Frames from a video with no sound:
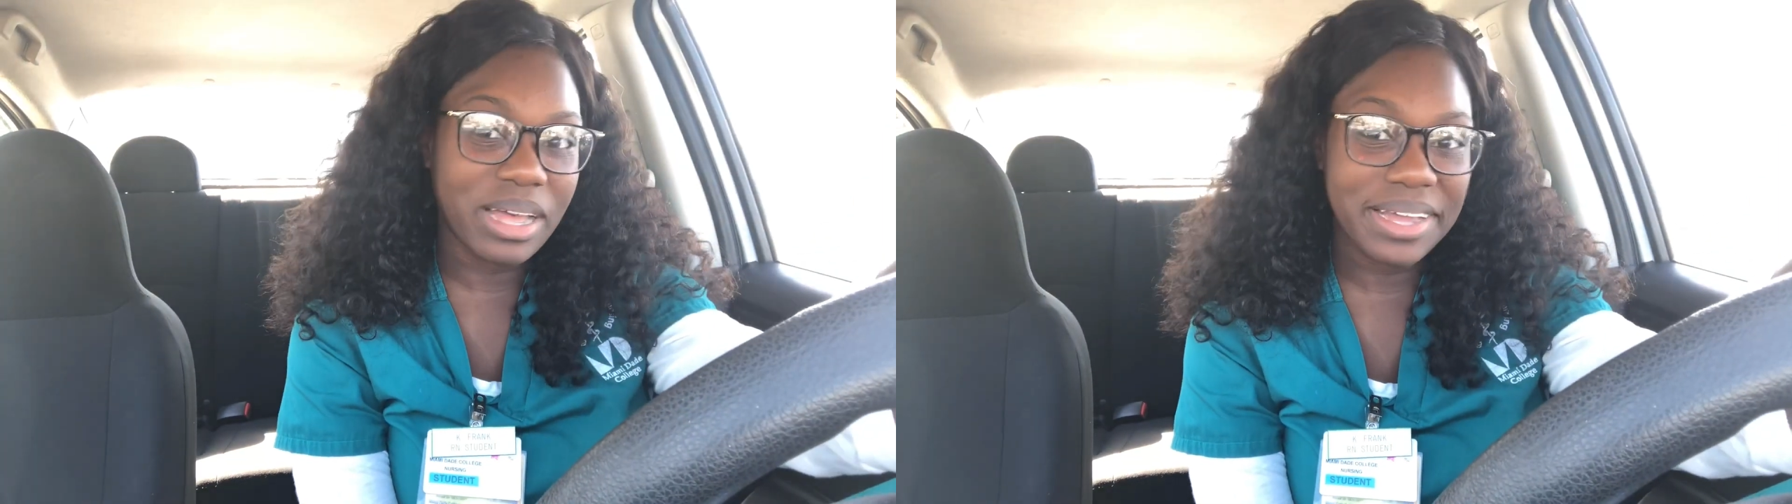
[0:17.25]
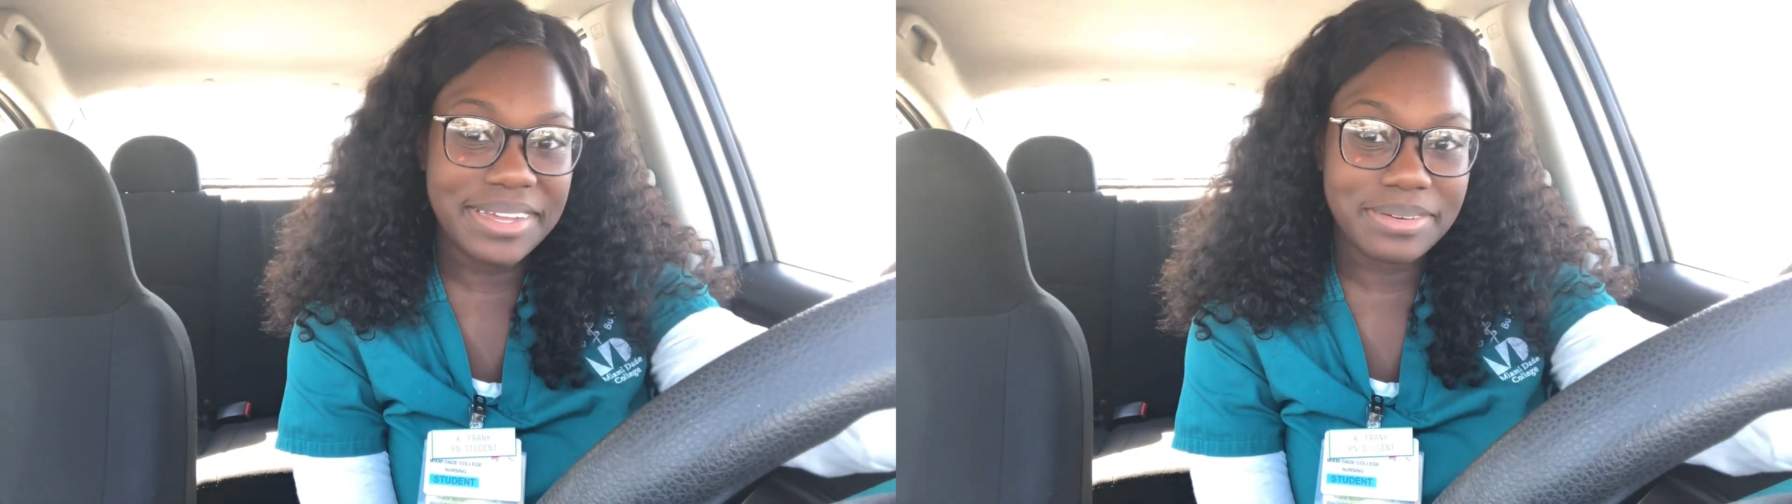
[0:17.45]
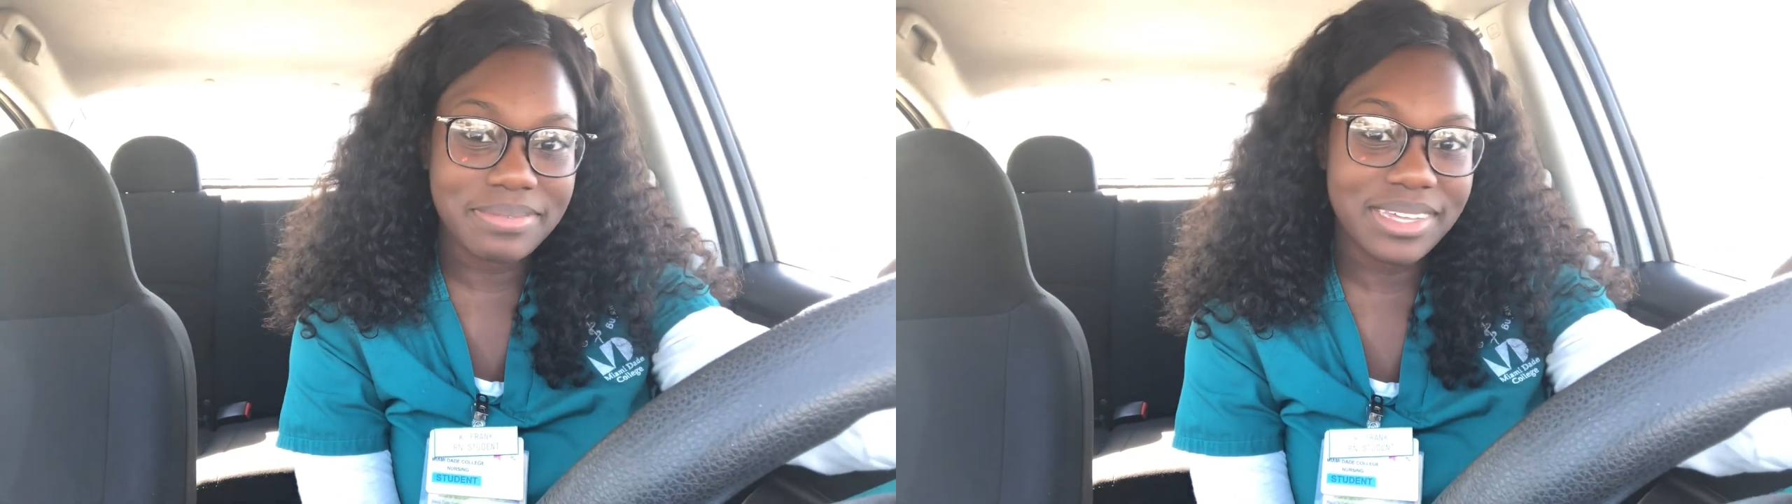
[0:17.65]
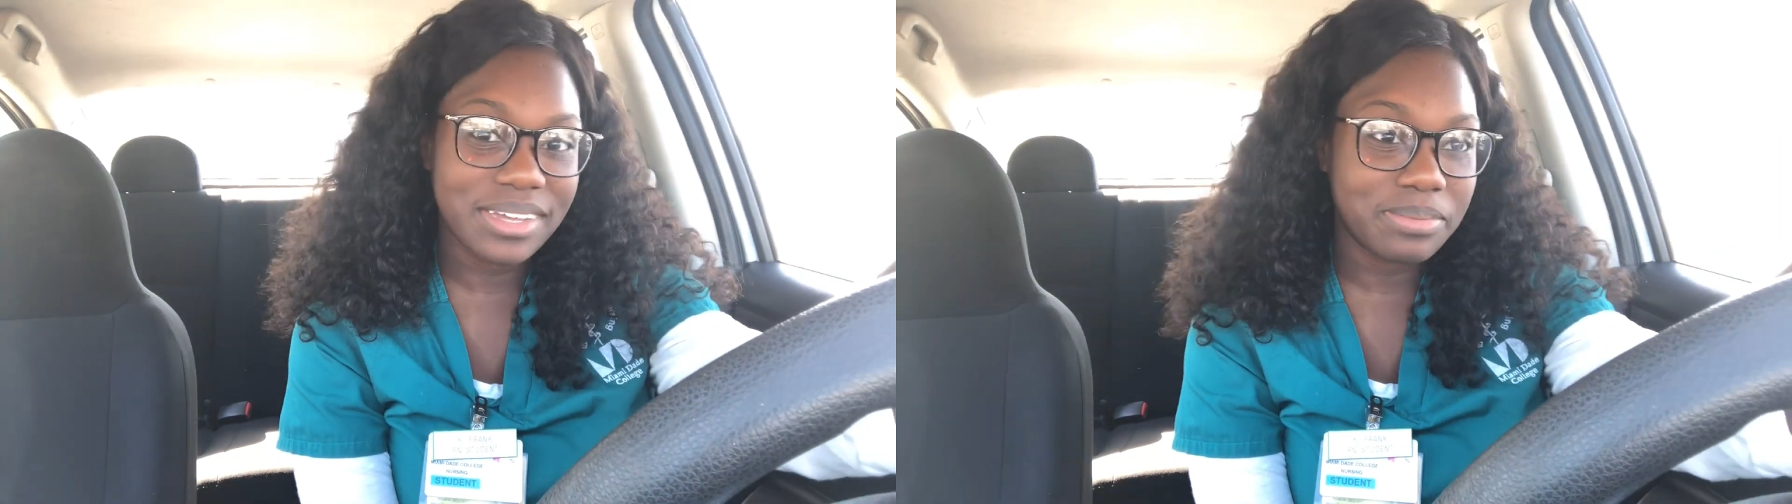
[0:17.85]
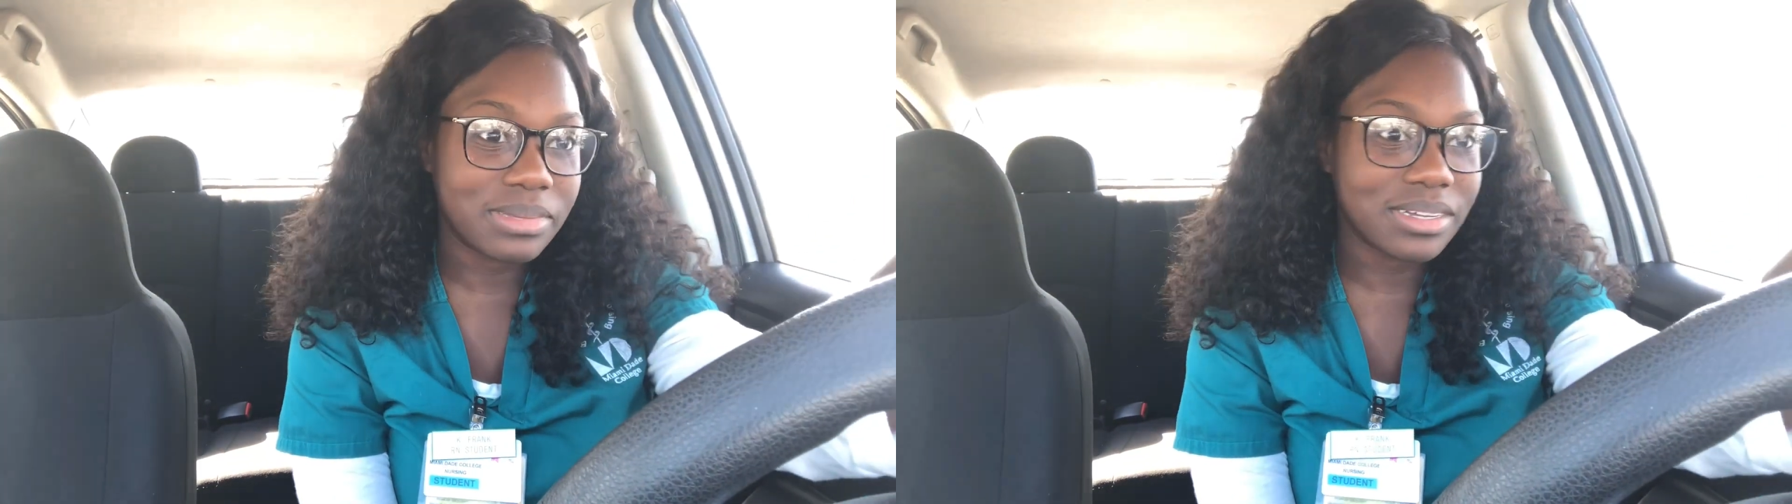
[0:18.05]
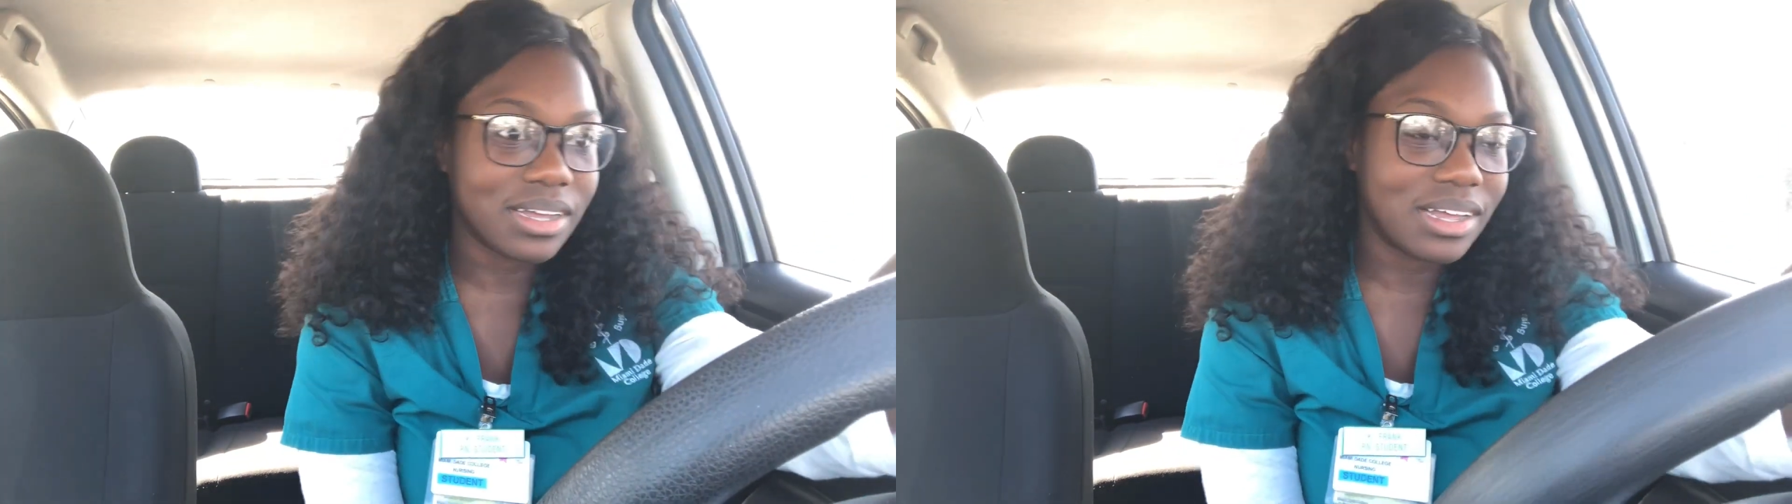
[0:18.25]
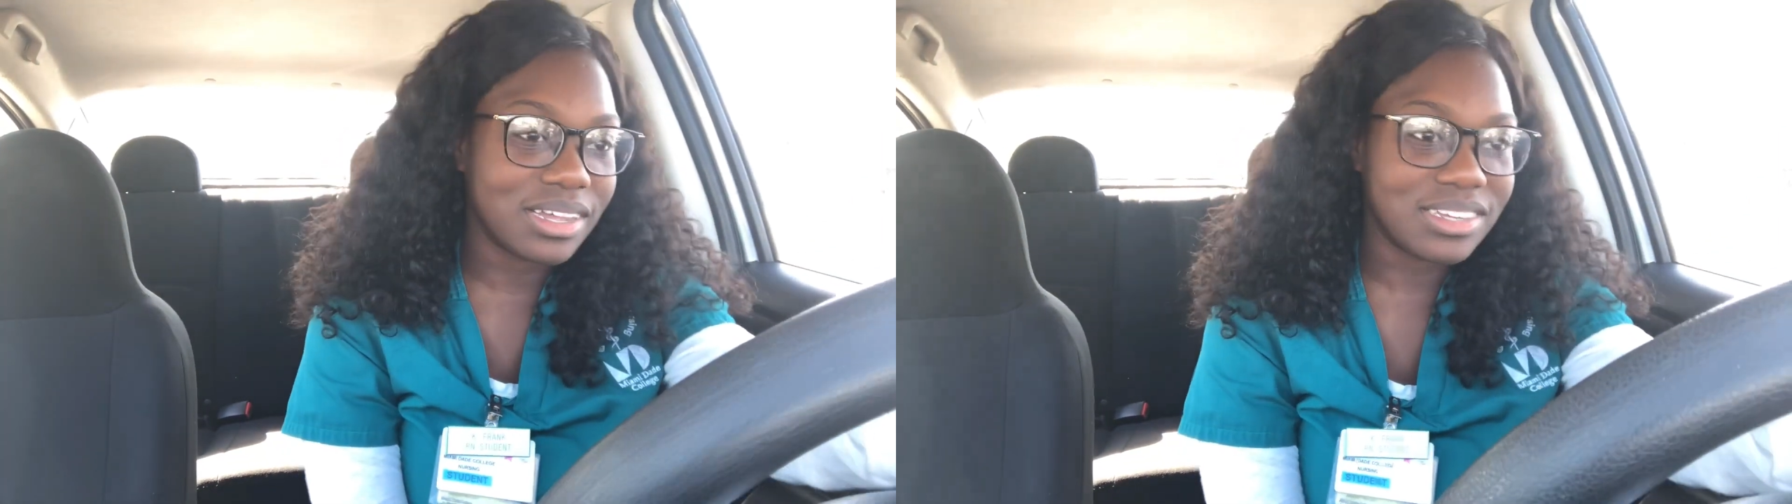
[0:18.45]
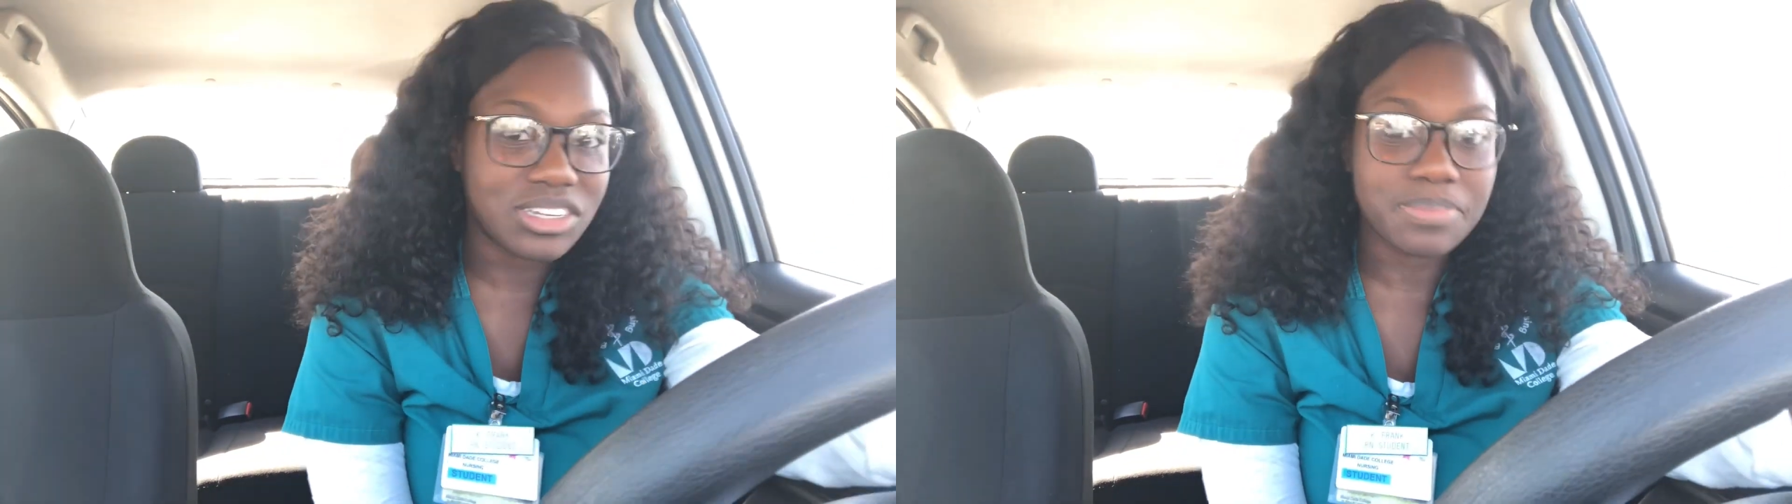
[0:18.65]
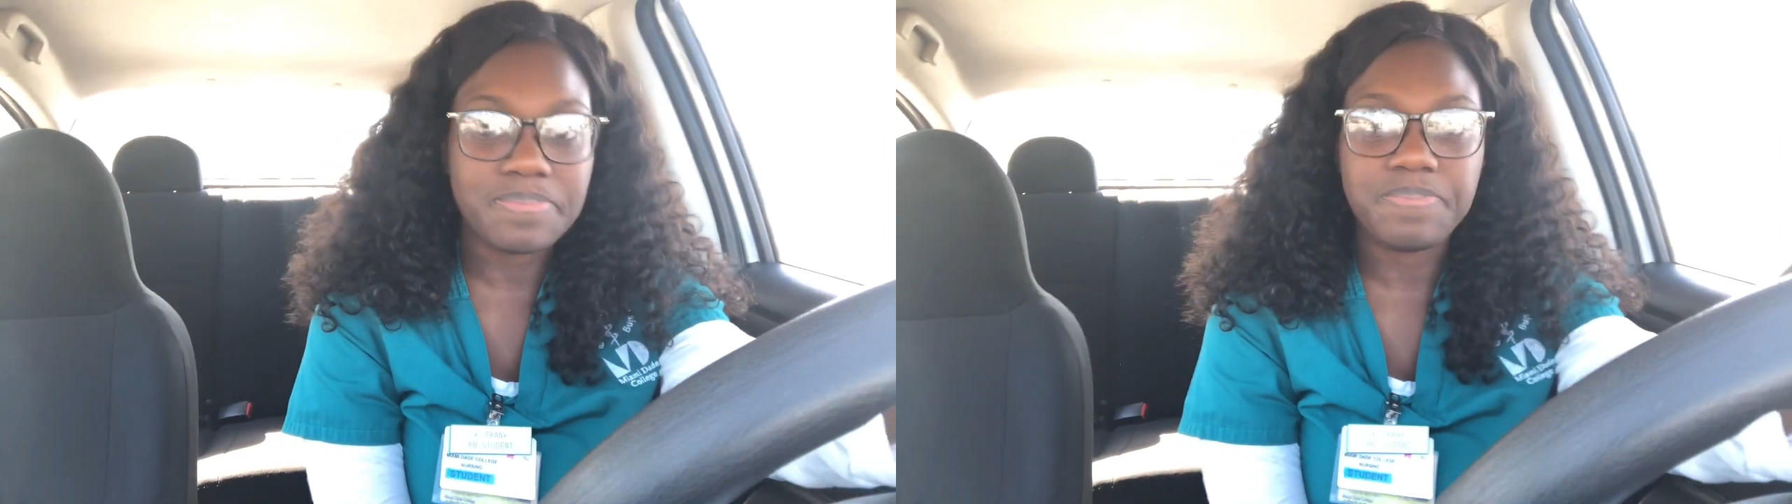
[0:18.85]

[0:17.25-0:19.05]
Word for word: behind me oh my gosh